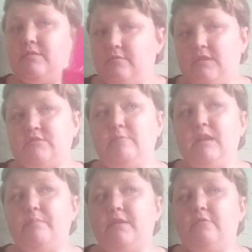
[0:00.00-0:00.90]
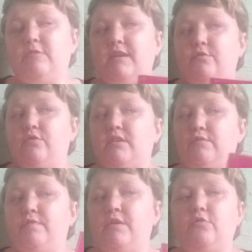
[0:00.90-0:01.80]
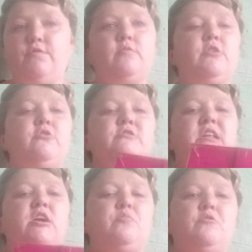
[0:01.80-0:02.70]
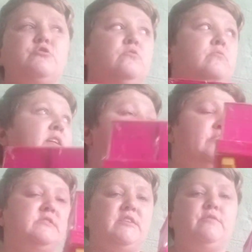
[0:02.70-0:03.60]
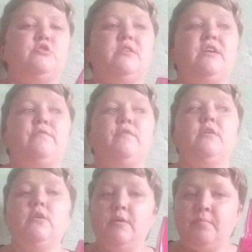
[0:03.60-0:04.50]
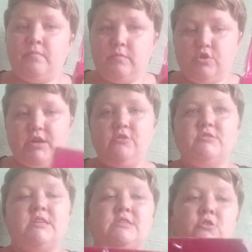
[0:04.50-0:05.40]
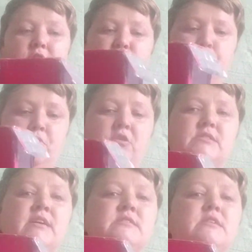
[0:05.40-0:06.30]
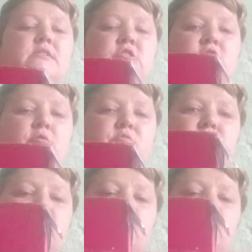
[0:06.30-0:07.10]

it doesn't really matter, whatever you can find. Or if you want to use Lego blocks or whatever stuff that you have, you can use it, as long as your box has a sloped